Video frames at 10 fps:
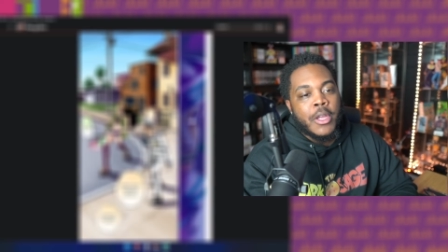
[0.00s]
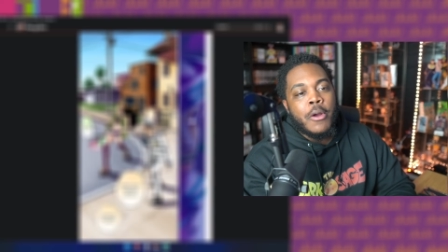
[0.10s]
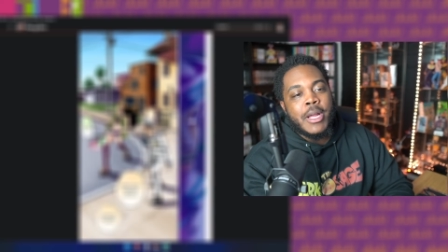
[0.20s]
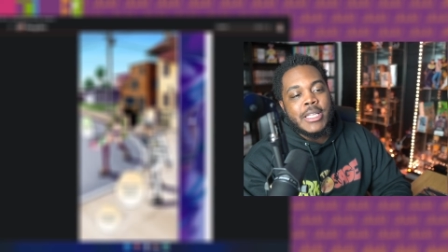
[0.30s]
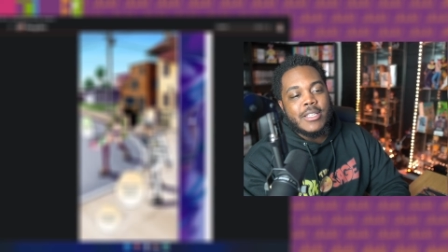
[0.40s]
All
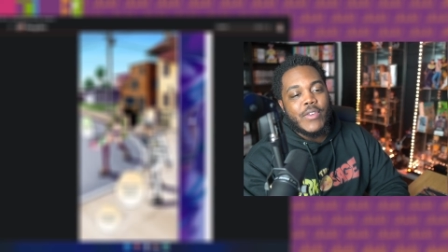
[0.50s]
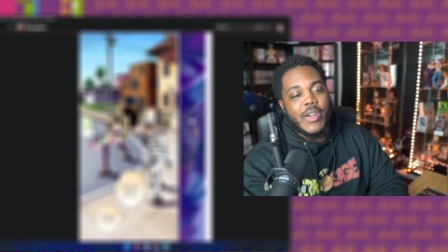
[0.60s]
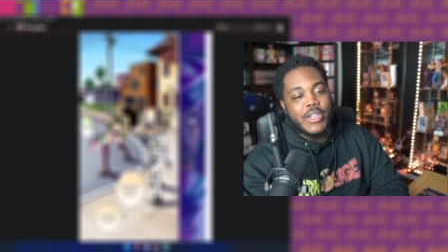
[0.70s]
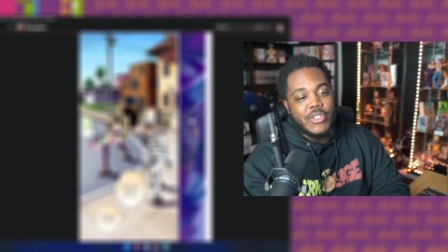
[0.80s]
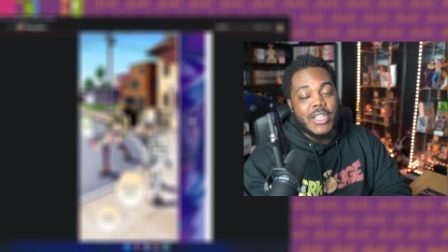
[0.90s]
right, this is
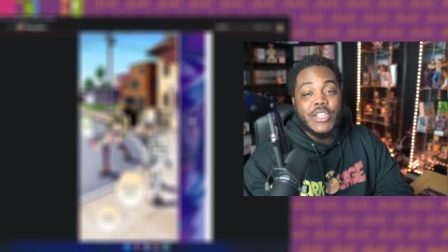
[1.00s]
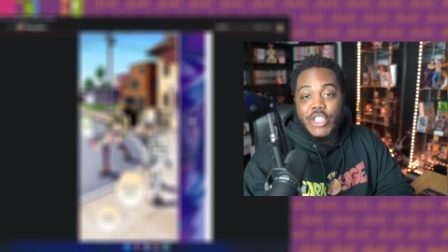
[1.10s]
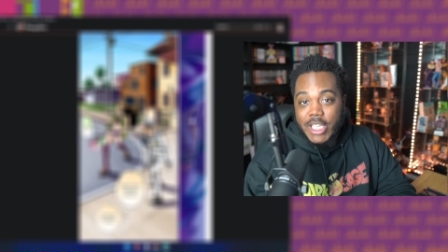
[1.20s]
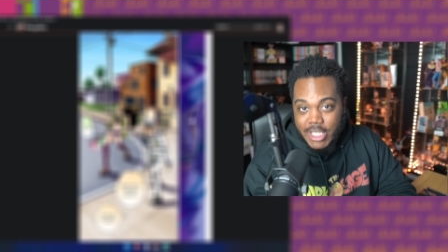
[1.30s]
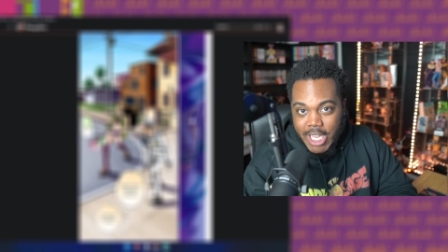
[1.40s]
very interesting.
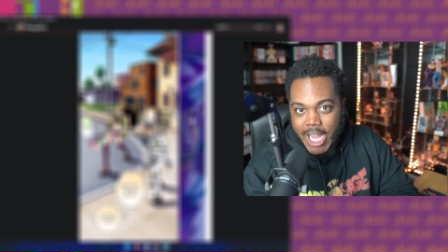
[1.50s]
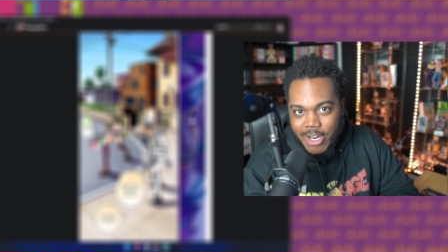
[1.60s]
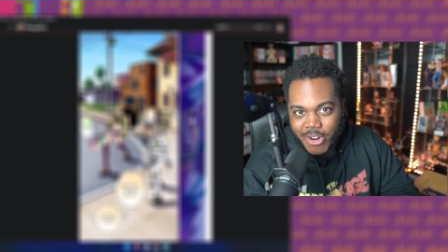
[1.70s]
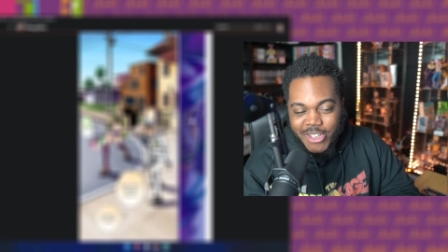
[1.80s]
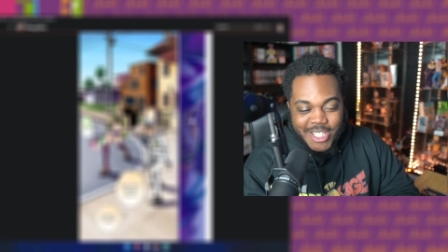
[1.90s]
She is a con
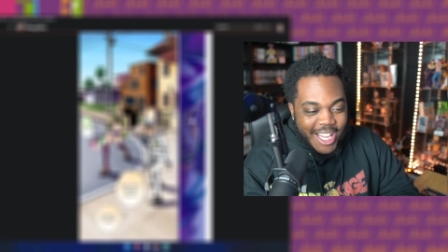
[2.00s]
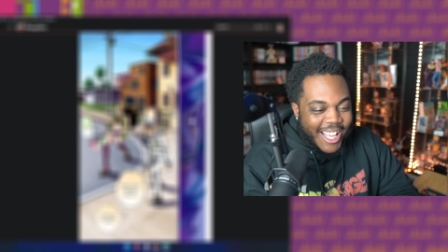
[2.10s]
artist.